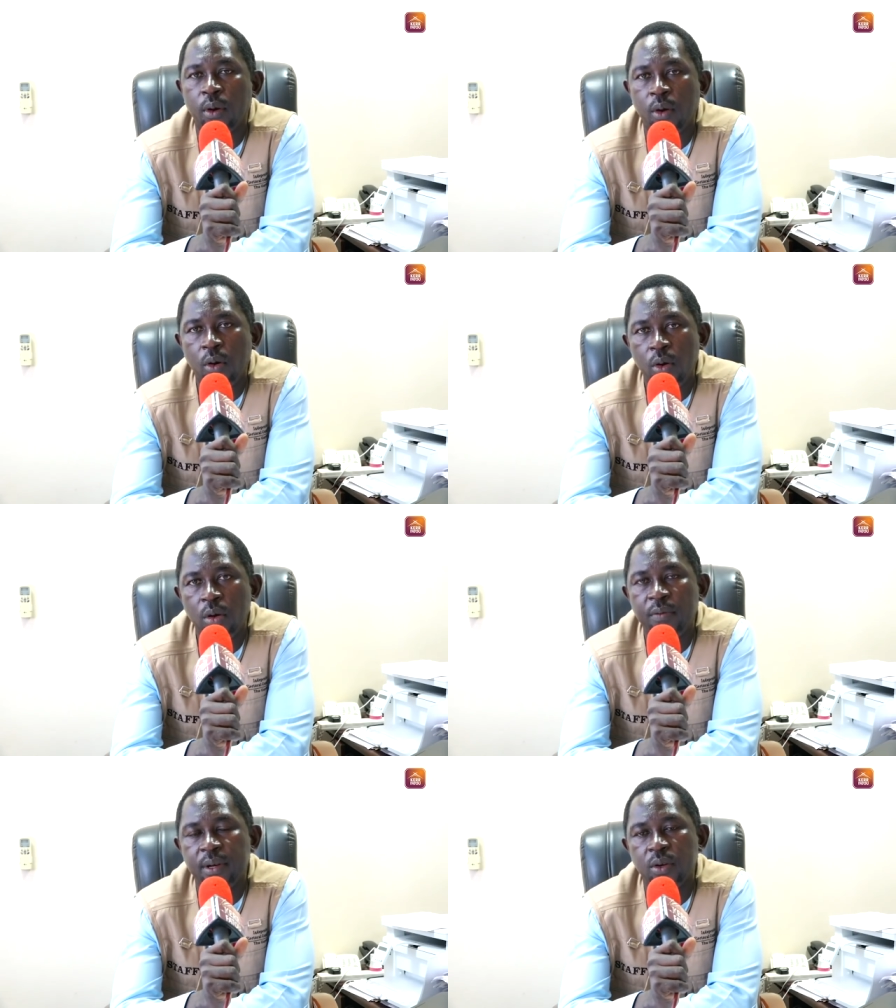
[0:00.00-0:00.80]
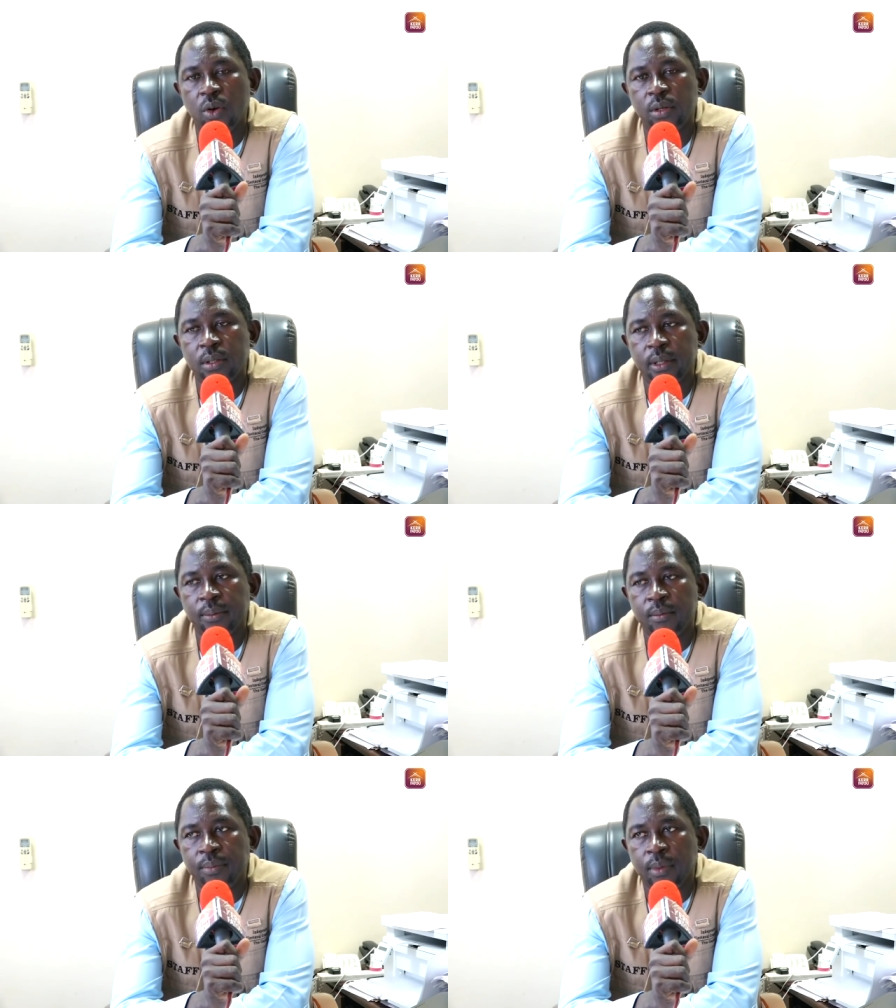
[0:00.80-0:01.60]
all over the country
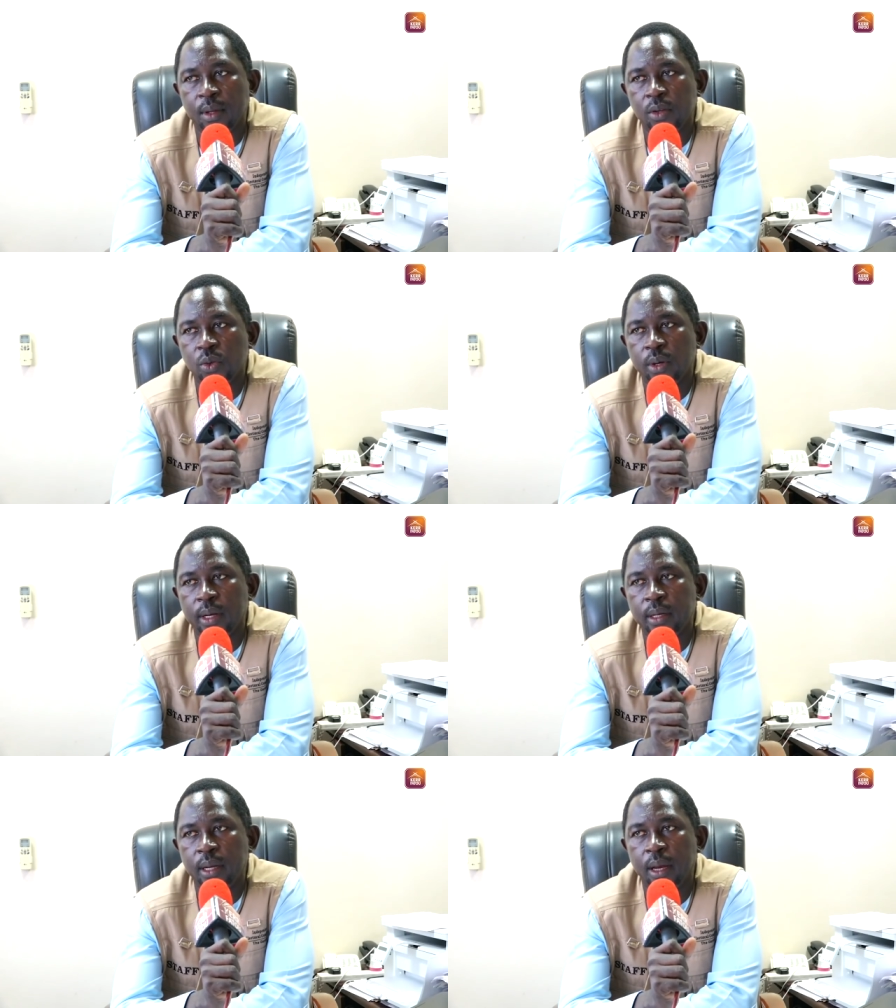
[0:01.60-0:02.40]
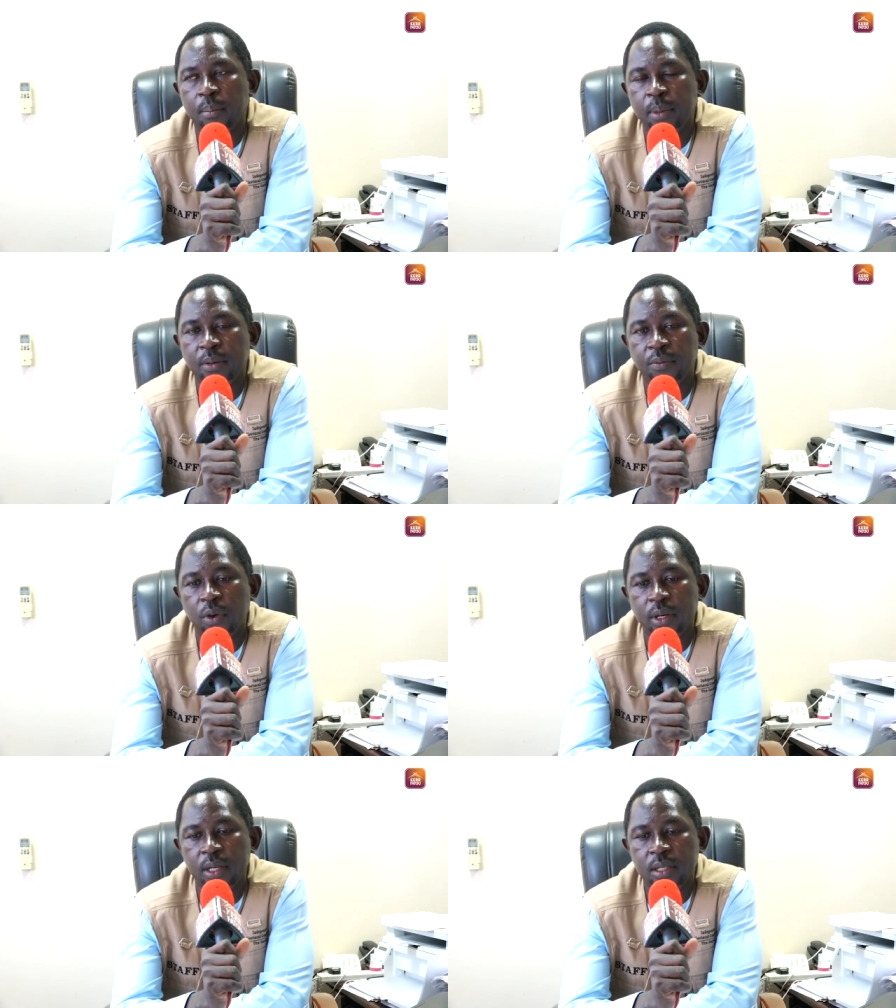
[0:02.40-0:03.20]
so that they can meet
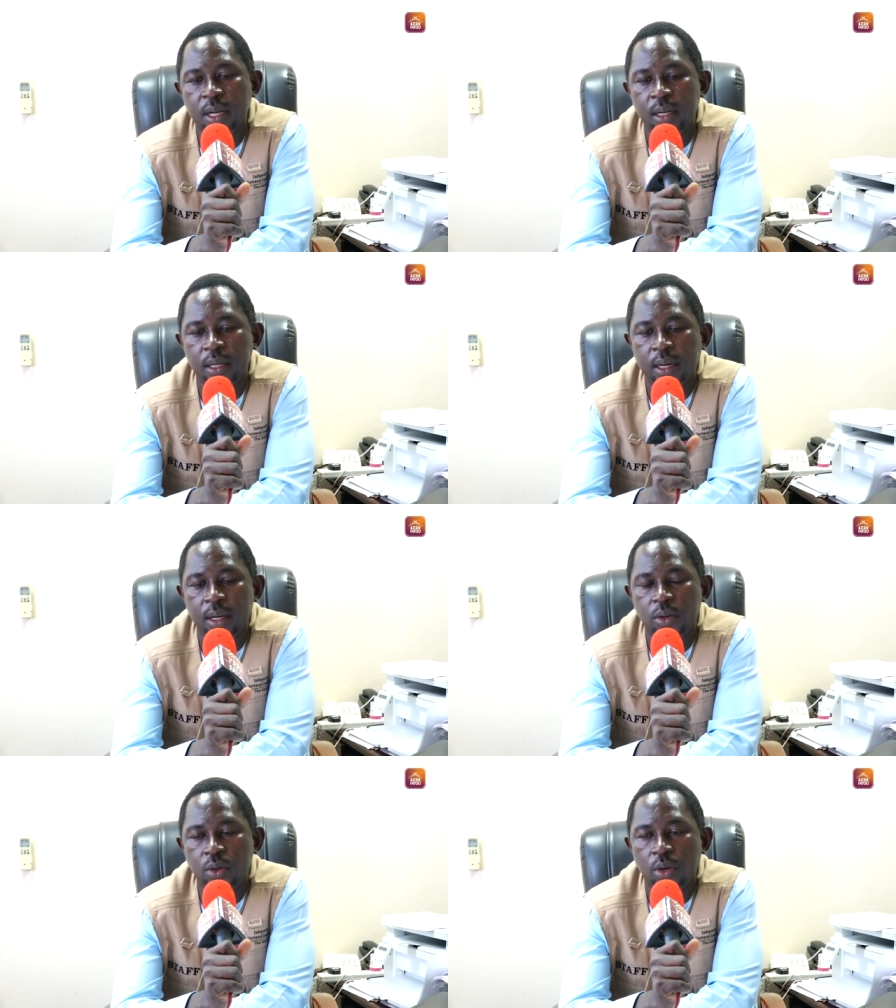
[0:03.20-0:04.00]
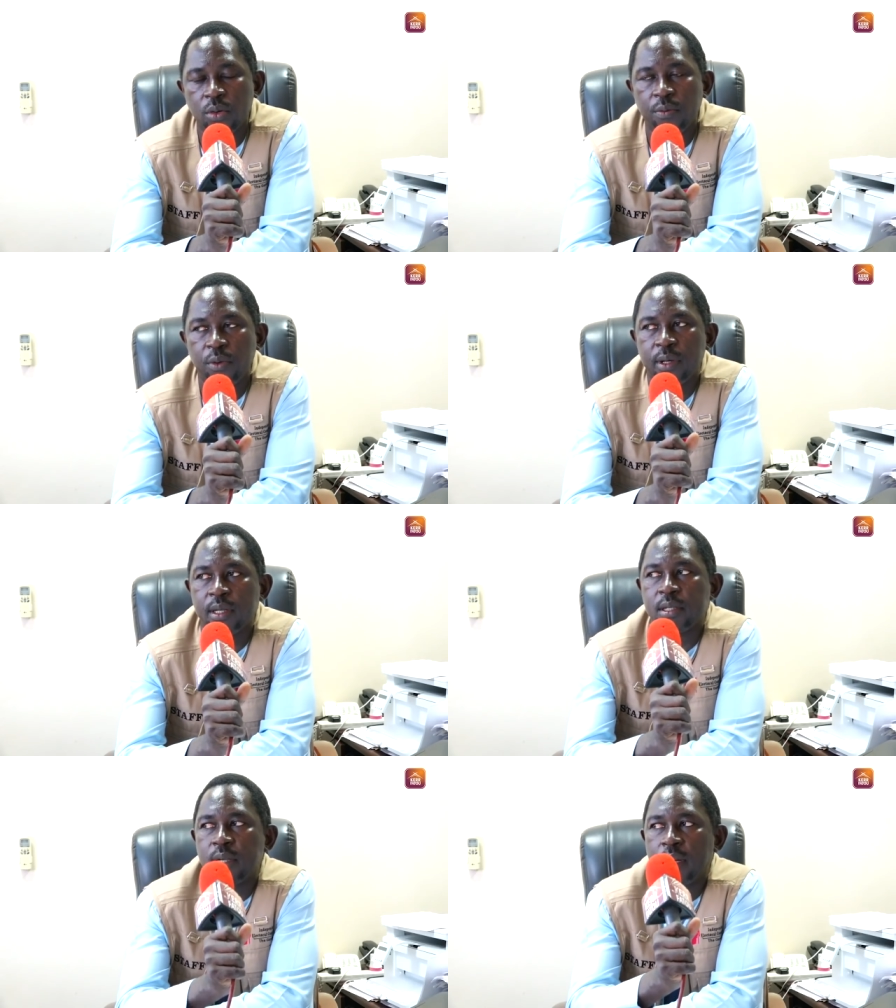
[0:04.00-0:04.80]
voters and they can talk to
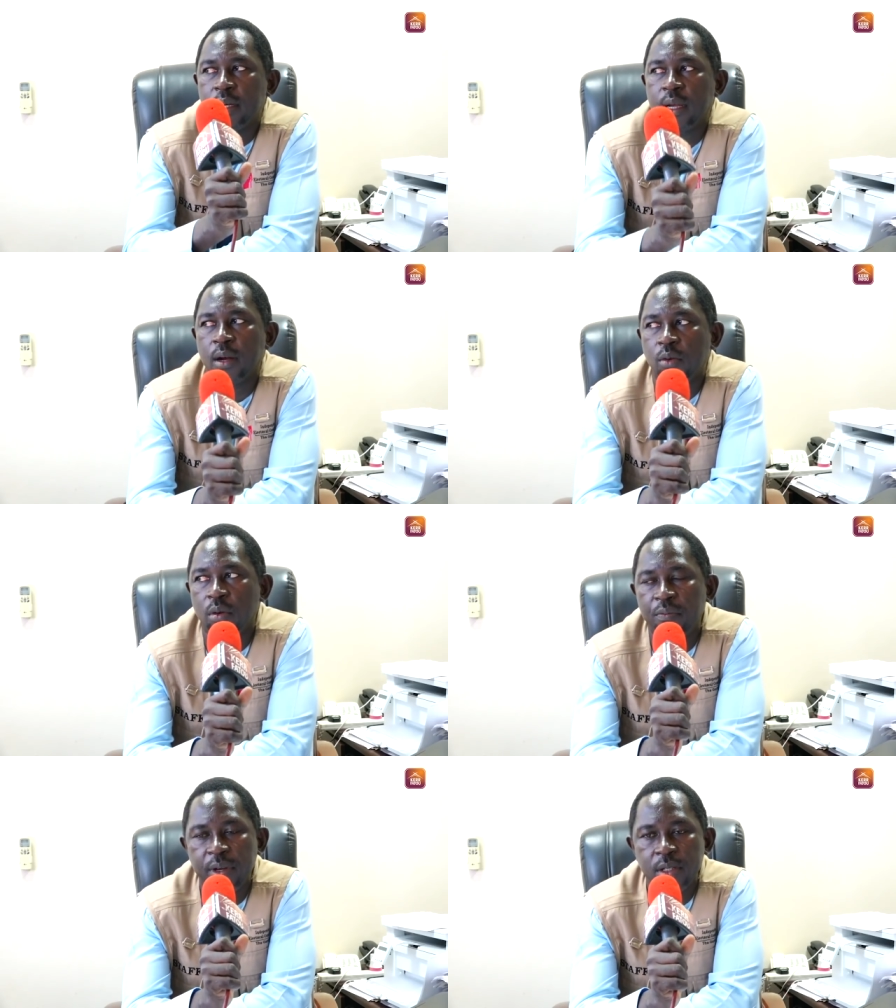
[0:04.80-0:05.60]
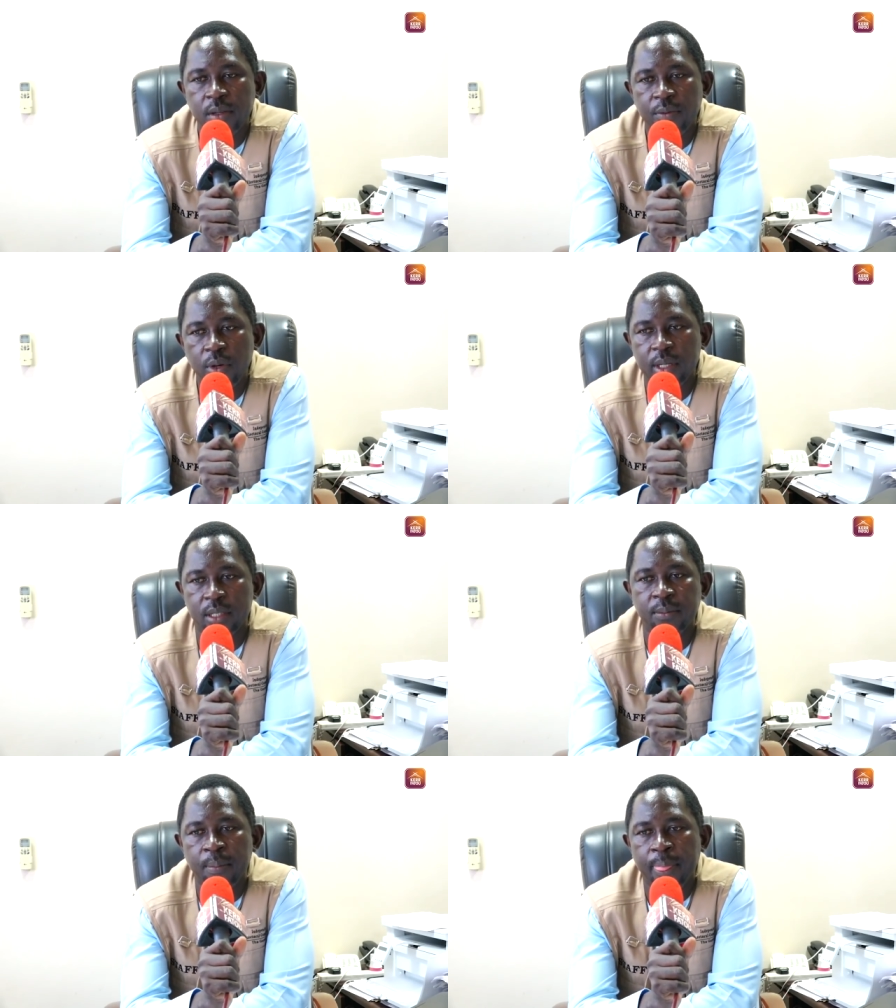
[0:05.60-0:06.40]
voters and they can convince the voters